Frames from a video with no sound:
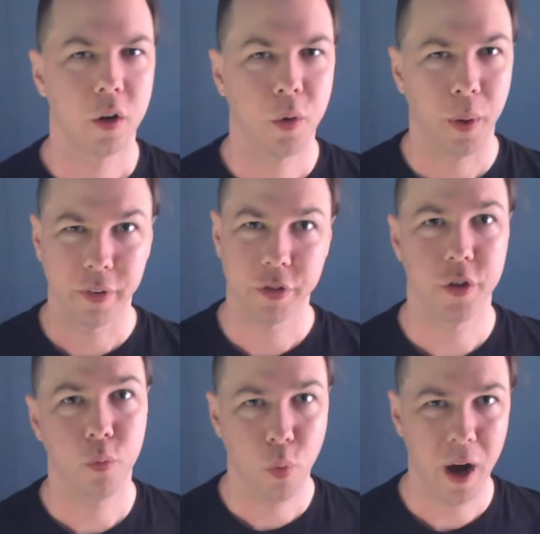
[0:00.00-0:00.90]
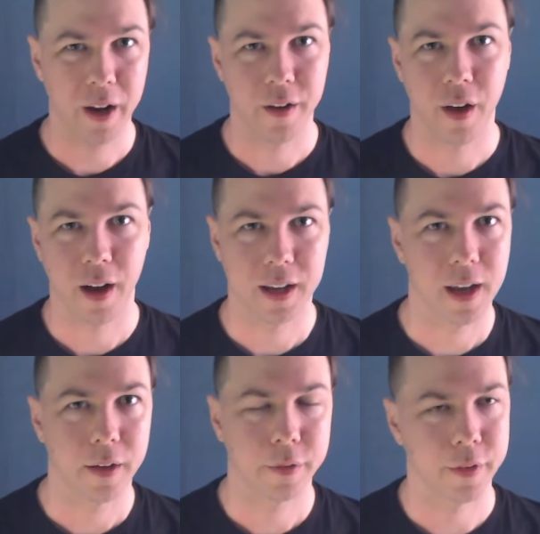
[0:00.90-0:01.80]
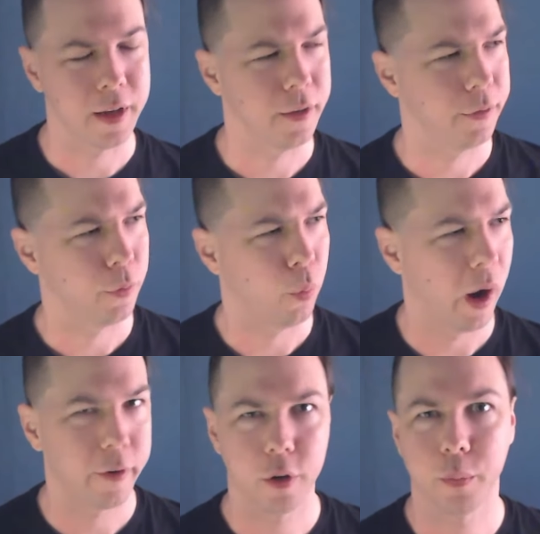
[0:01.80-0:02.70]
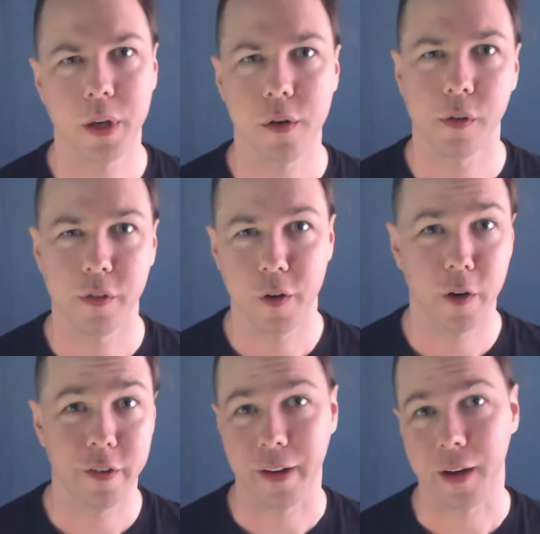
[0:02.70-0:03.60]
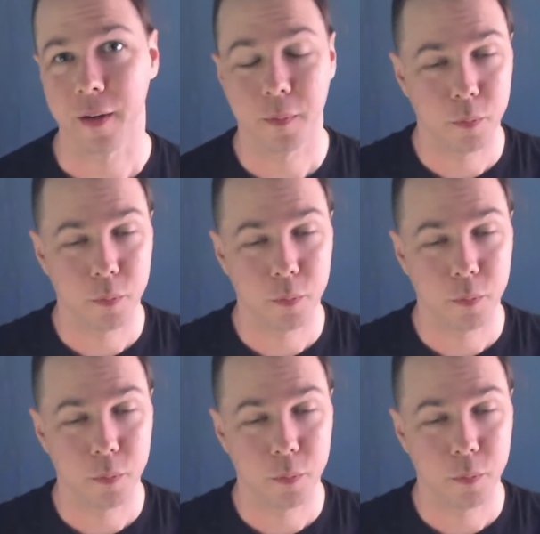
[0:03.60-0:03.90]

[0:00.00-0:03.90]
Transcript: Question one, I guess, is why don't we use Unity?